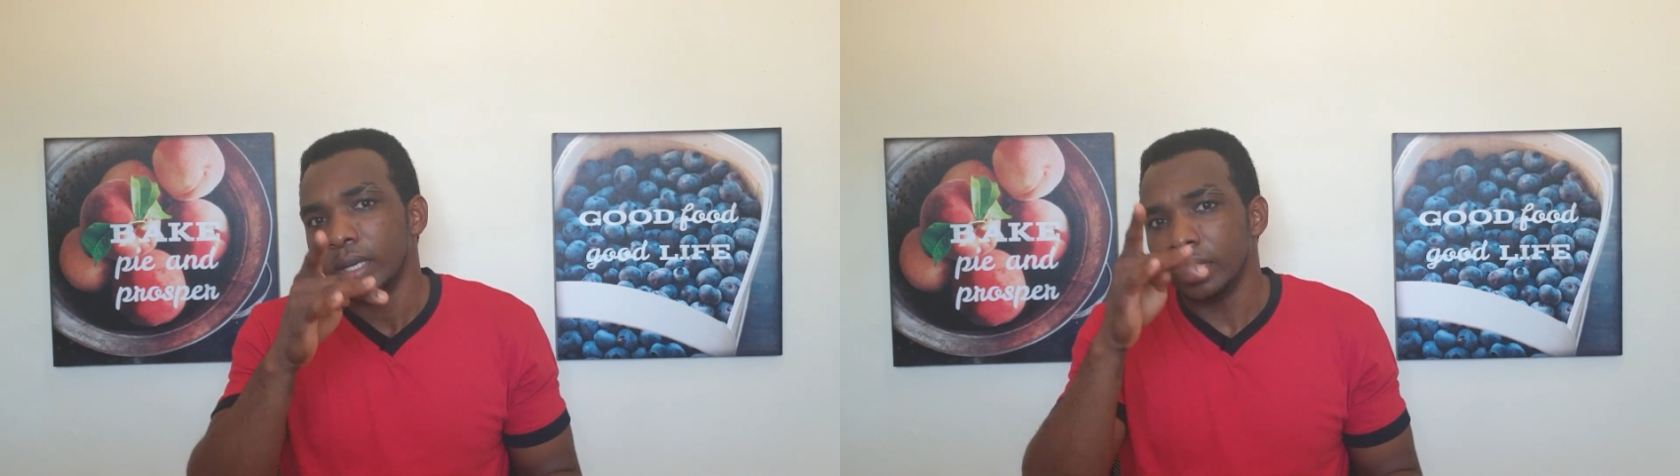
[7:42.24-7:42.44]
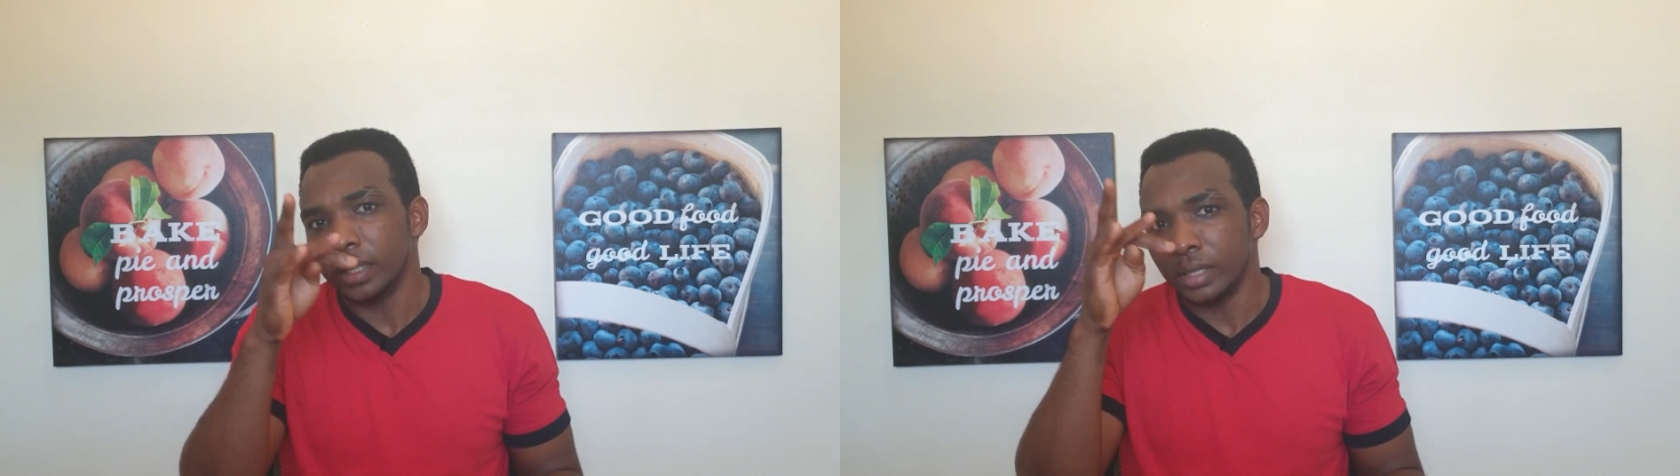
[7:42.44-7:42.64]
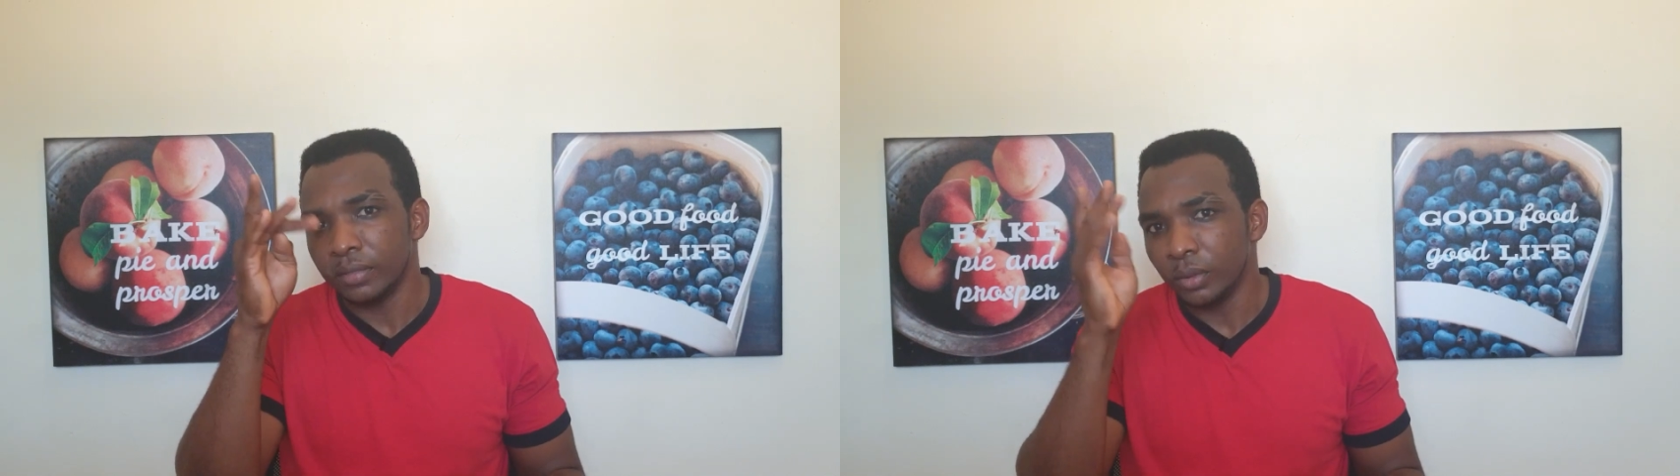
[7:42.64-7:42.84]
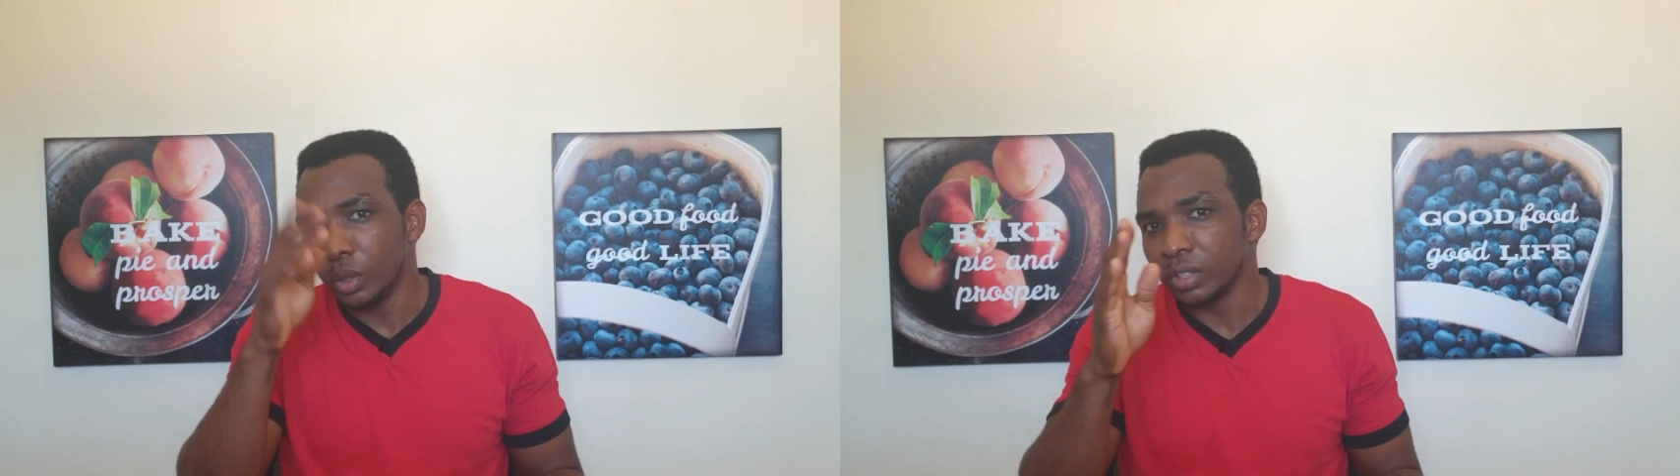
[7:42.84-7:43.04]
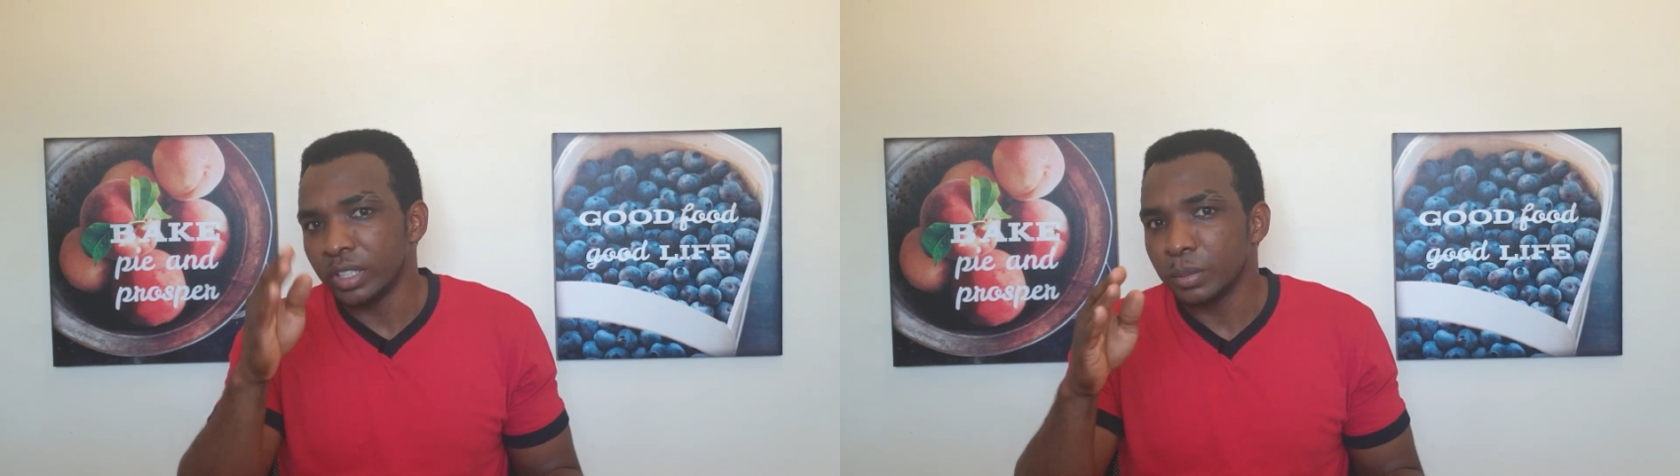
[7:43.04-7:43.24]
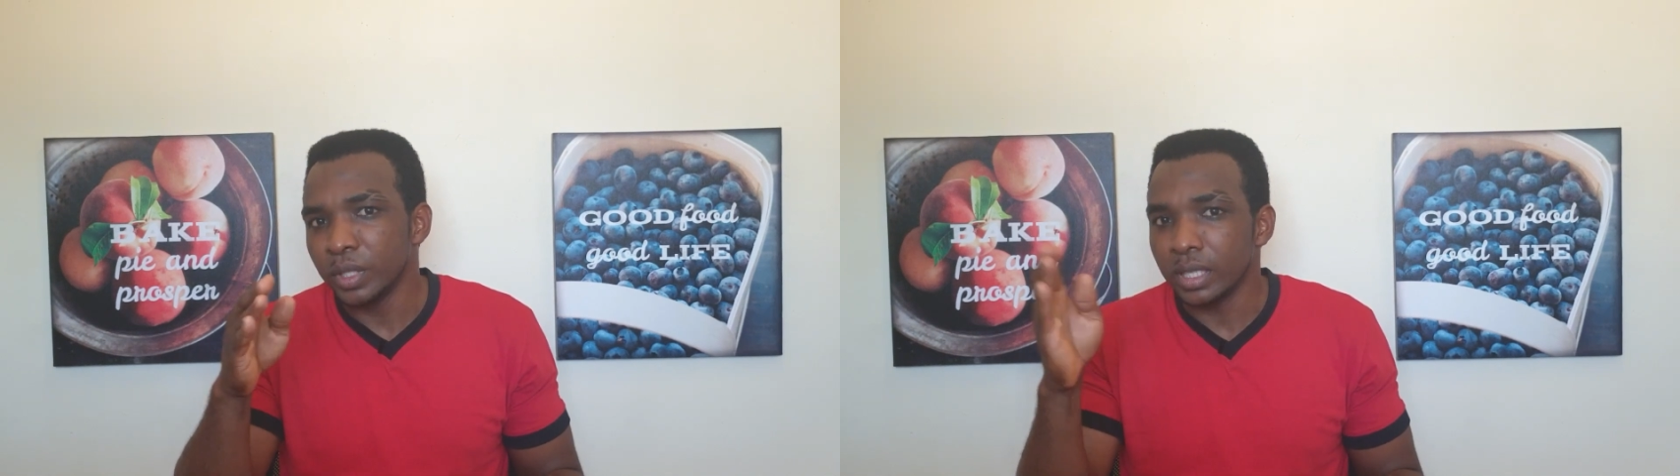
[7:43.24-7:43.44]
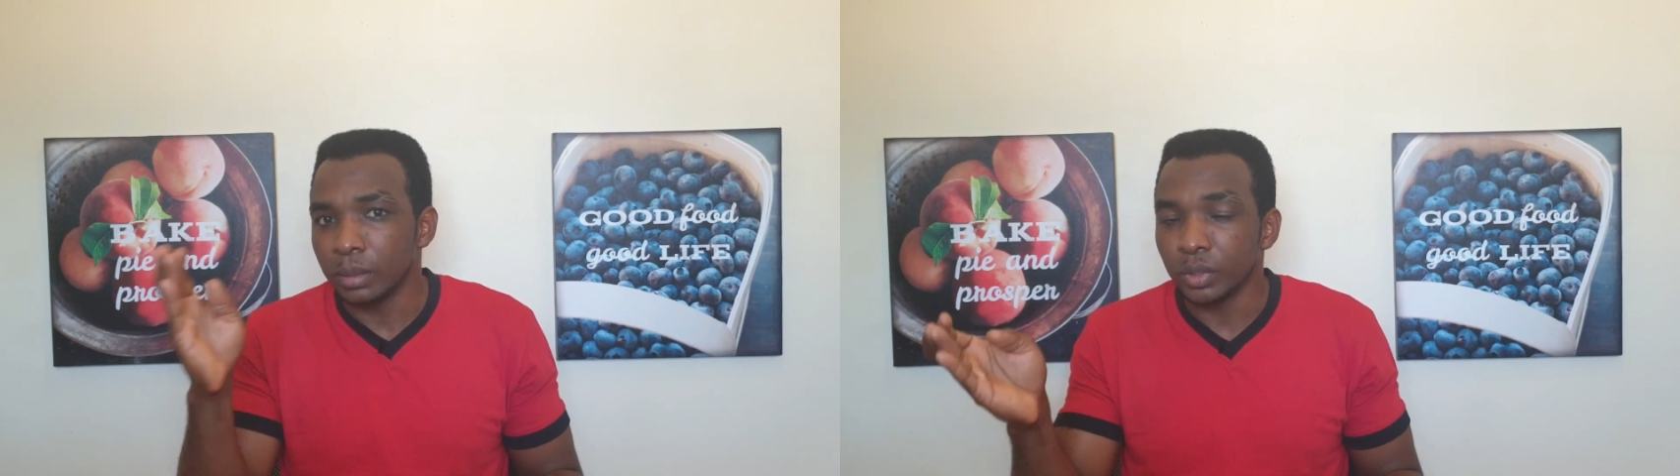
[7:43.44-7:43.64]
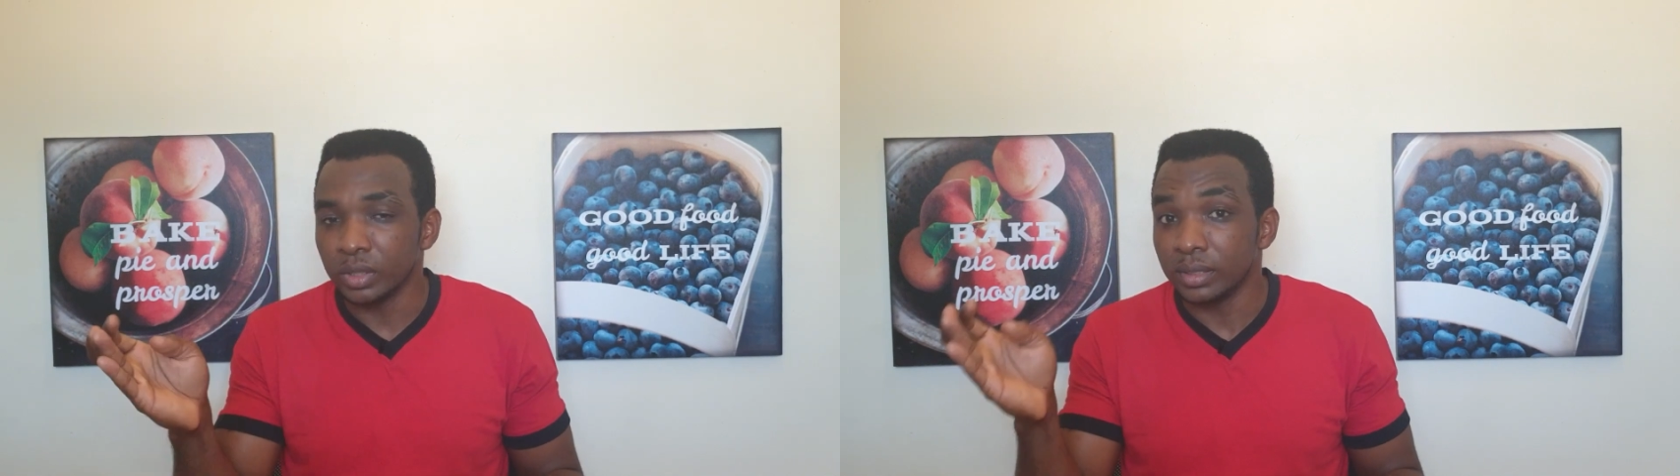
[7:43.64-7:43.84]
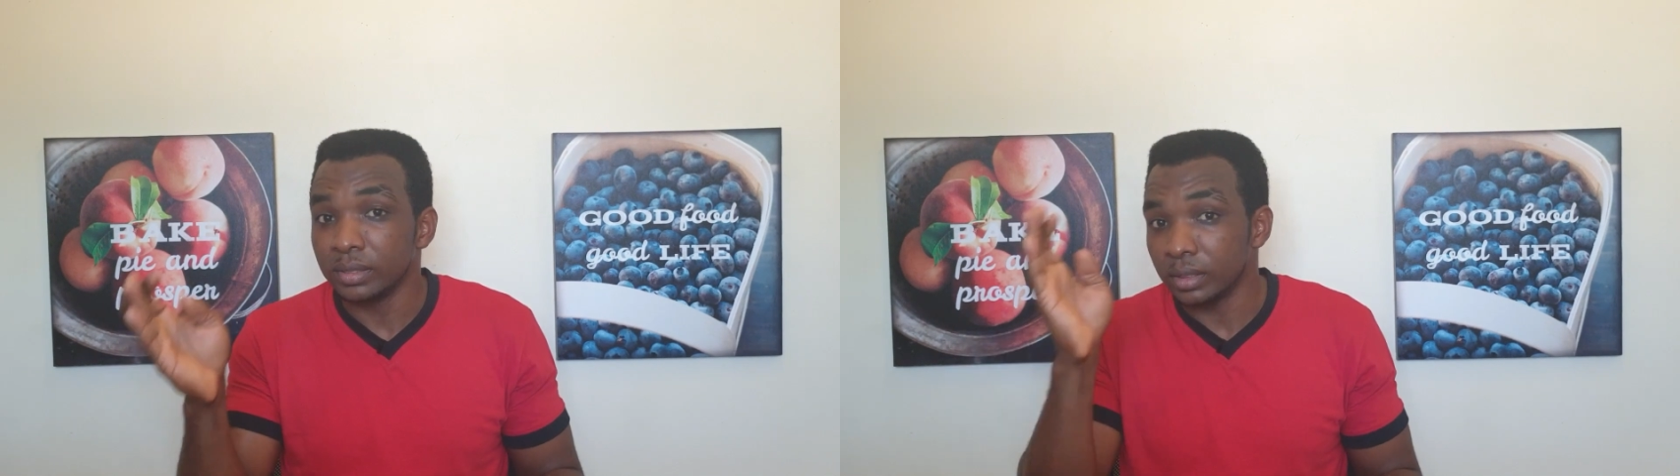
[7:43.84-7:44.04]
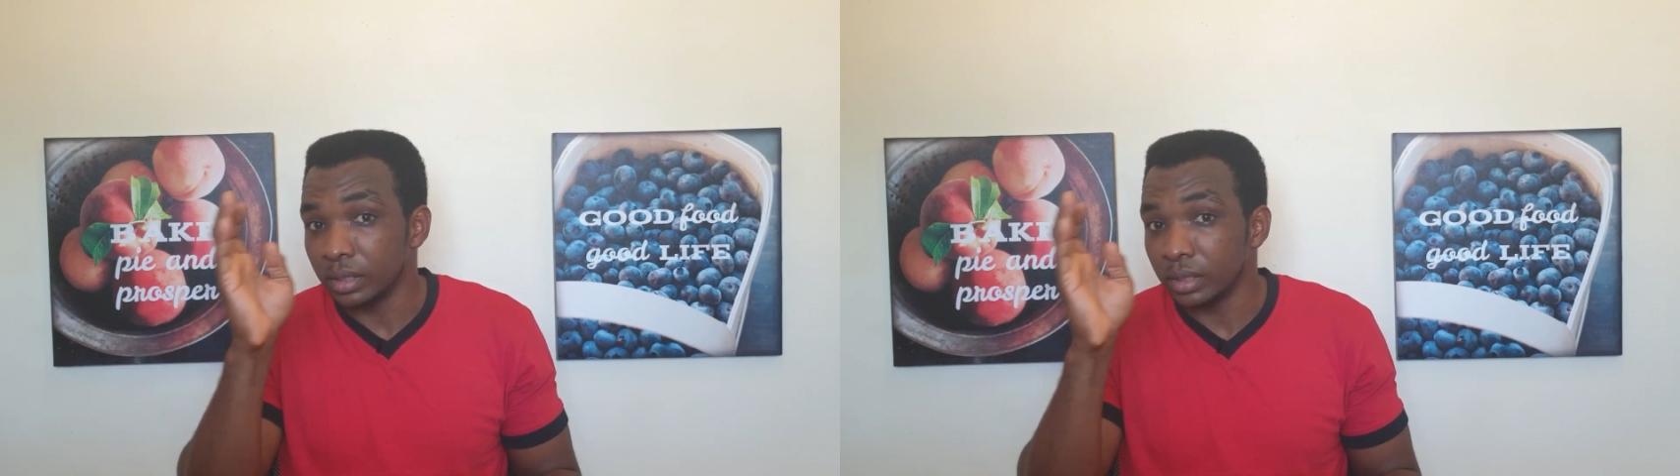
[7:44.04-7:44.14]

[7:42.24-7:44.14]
in the photorespiration process, it,